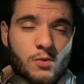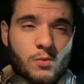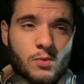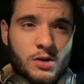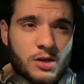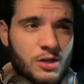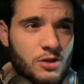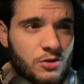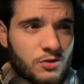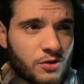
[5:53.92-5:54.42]

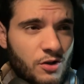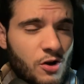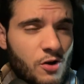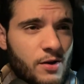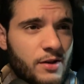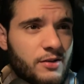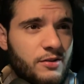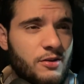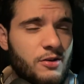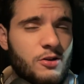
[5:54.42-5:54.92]
What are you
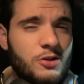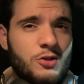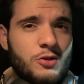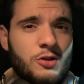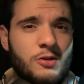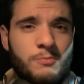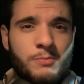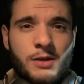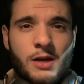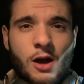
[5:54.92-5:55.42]
doing, dude? You
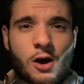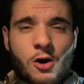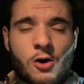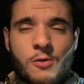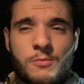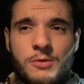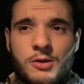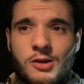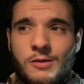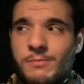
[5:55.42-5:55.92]
could be
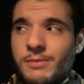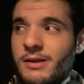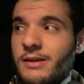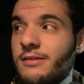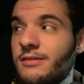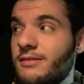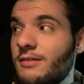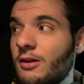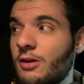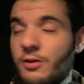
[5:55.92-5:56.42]
home. You could be
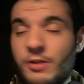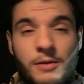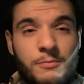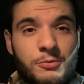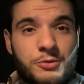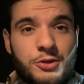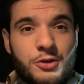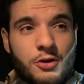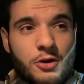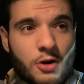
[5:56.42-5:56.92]
snuggled up
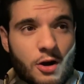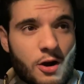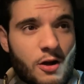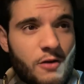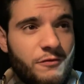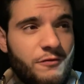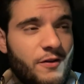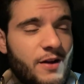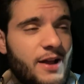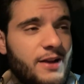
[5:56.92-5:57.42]
with your
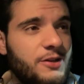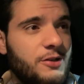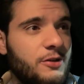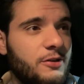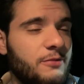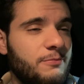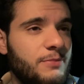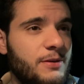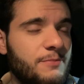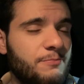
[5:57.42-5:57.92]
girlfriend. You
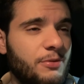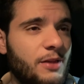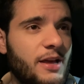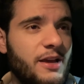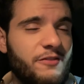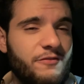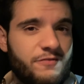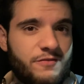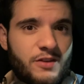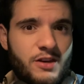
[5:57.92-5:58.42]
could be
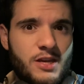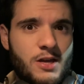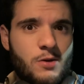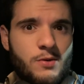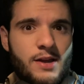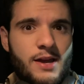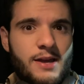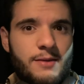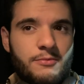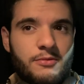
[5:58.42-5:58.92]
playing video
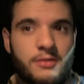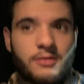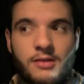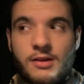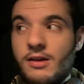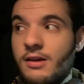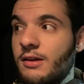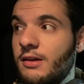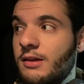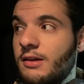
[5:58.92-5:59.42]
games.
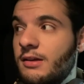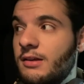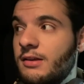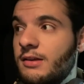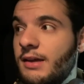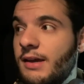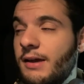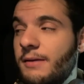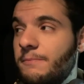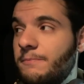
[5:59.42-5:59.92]

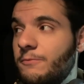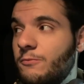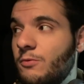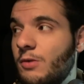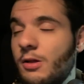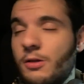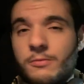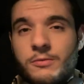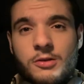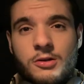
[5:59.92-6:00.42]
Yep, yeah,
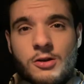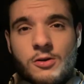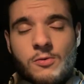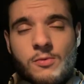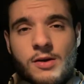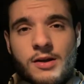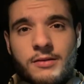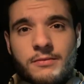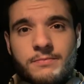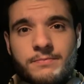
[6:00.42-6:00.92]
well, you know
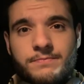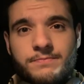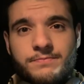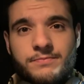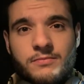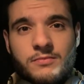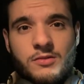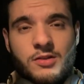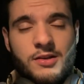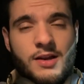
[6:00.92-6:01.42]
what?
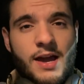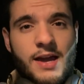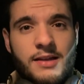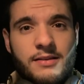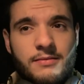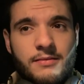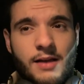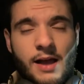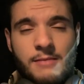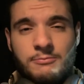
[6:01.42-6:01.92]
Tonight,
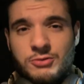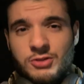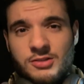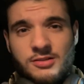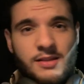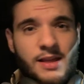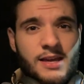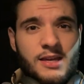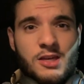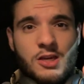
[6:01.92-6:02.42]
I'm
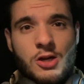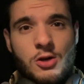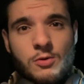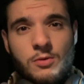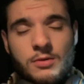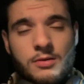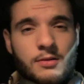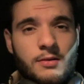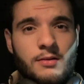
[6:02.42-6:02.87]
just like you.